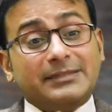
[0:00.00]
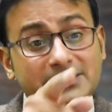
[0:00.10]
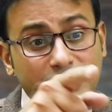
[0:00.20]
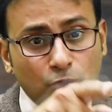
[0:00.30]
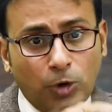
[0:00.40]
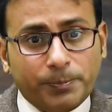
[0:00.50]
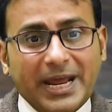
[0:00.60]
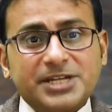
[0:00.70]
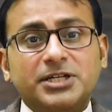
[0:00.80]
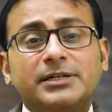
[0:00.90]
this is
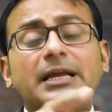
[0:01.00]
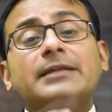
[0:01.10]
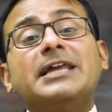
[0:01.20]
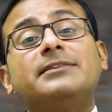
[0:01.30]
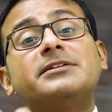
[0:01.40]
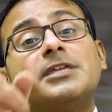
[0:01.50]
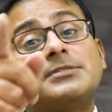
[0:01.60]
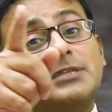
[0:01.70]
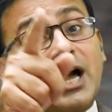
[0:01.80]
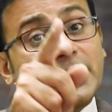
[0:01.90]
oppression, that this is
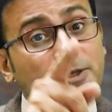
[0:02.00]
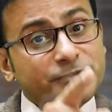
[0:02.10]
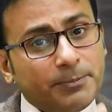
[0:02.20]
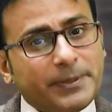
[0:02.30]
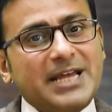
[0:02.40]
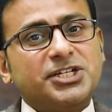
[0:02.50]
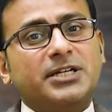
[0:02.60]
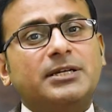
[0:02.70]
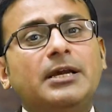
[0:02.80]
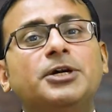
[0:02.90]
kind of
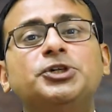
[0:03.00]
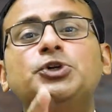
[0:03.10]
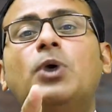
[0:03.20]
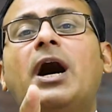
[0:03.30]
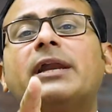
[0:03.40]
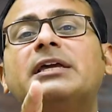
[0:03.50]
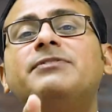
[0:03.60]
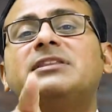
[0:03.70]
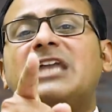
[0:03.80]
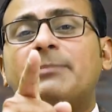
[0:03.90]
suppression, you are
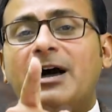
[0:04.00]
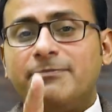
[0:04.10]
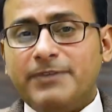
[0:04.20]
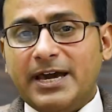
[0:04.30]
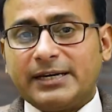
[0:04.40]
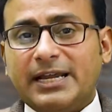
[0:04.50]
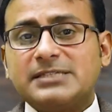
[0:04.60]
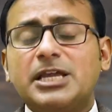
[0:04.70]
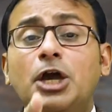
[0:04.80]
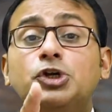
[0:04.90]
giving them awareness.